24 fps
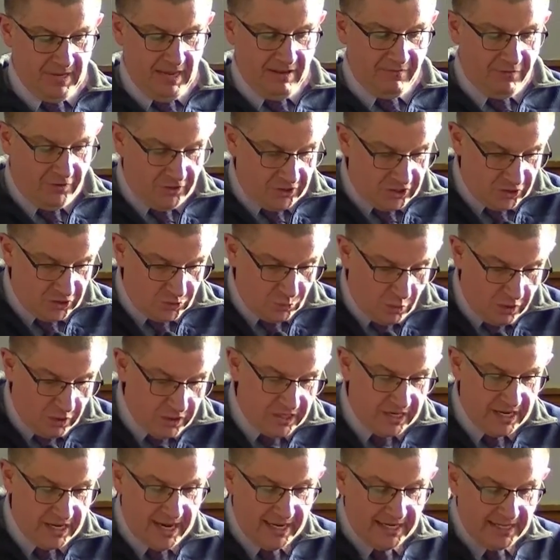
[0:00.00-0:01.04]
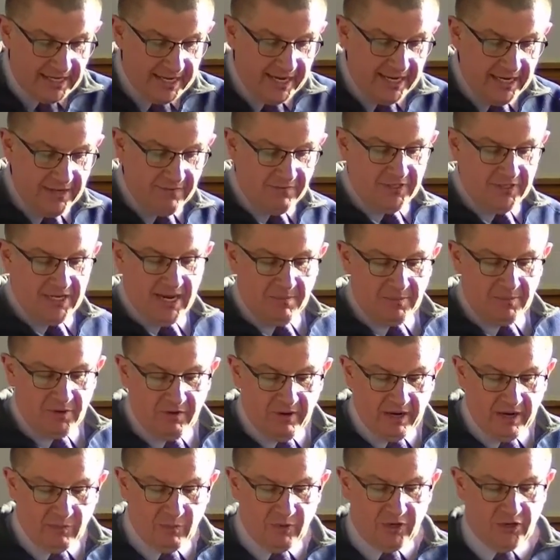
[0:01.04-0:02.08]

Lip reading: In verses 1 to 19 of chapter 8,